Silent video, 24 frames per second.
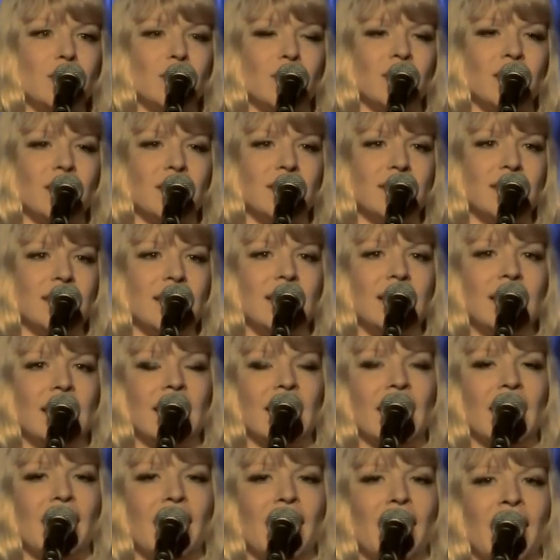on the ceiling,
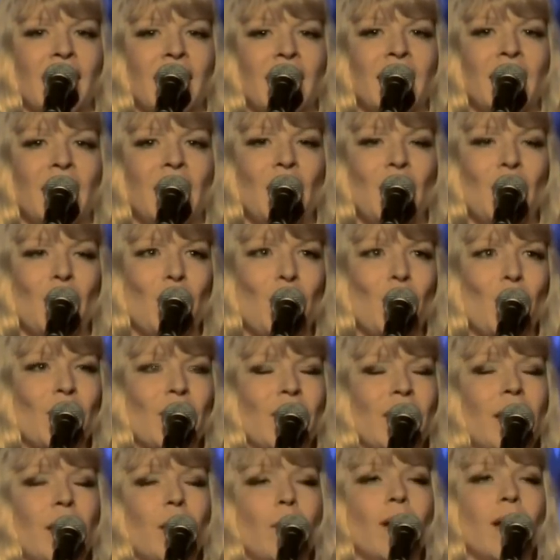and I thought
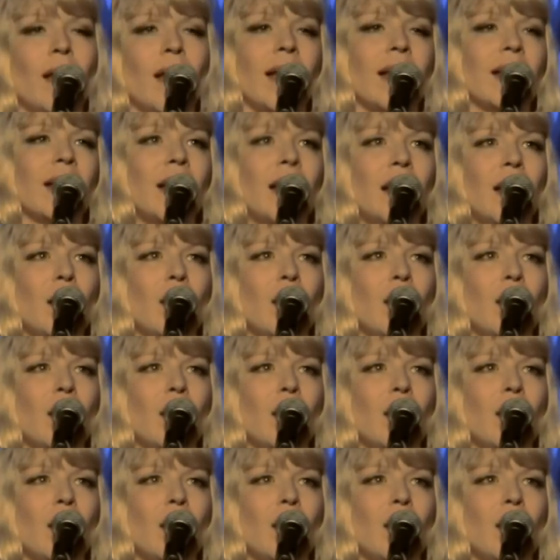that they were like